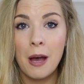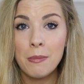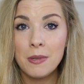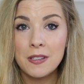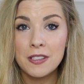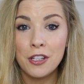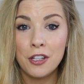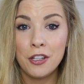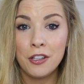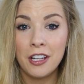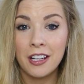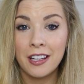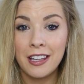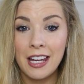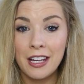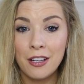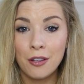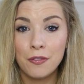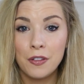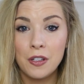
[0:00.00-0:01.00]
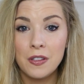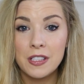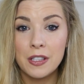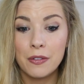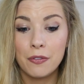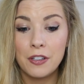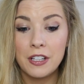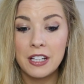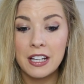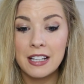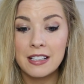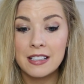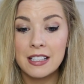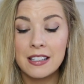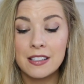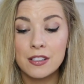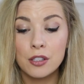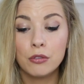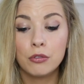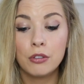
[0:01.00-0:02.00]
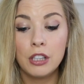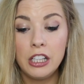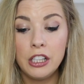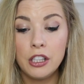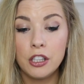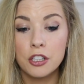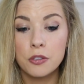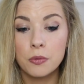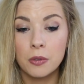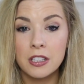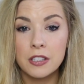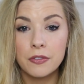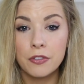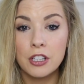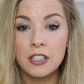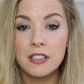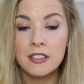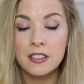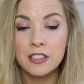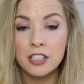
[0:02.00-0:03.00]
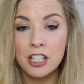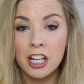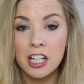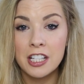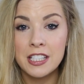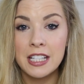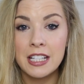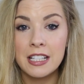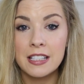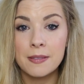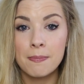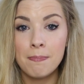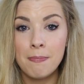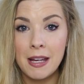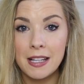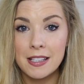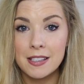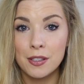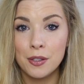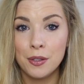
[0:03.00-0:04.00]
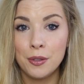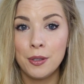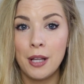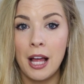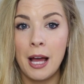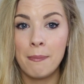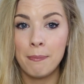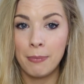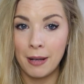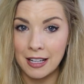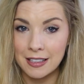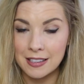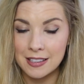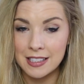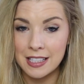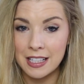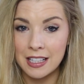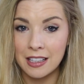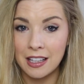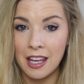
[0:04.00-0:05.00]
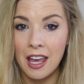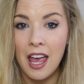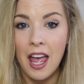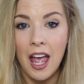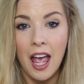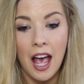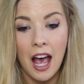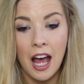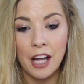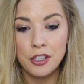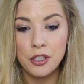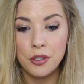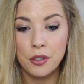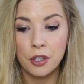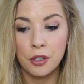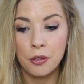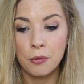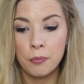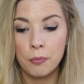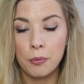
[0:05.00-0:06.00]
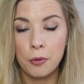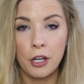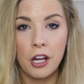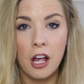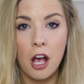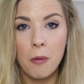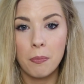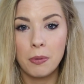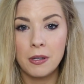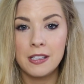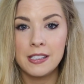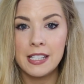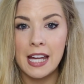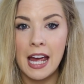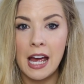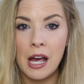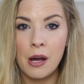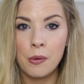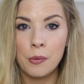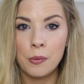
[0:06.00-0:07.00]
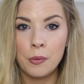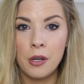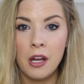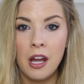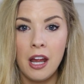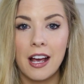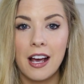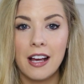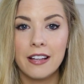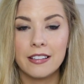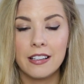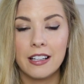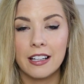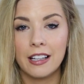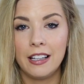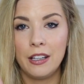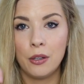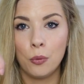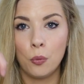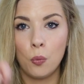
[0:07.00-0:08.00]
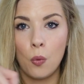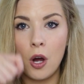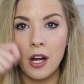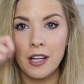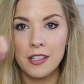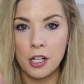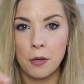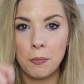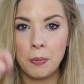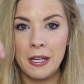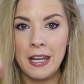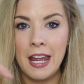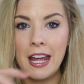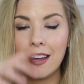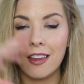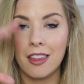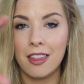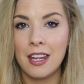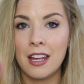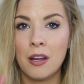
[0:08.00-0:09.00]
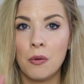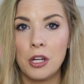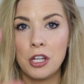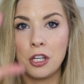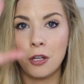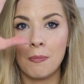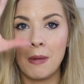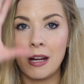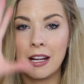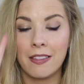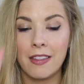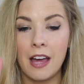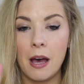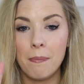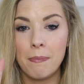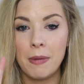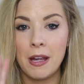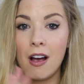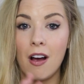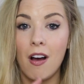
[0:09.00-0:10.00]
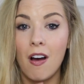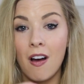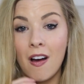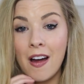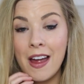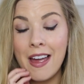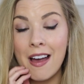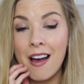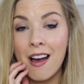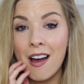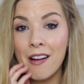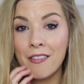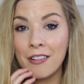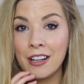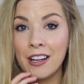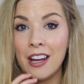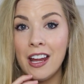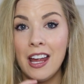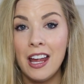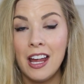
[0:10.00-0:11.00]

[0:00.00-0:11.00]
Amazon. Again, I've used it for years. It's a really good one. It's very sturdy. It's metal and plastic, and you can put it up and down. It has like a little wind up neck thing where you can make that bit higher, and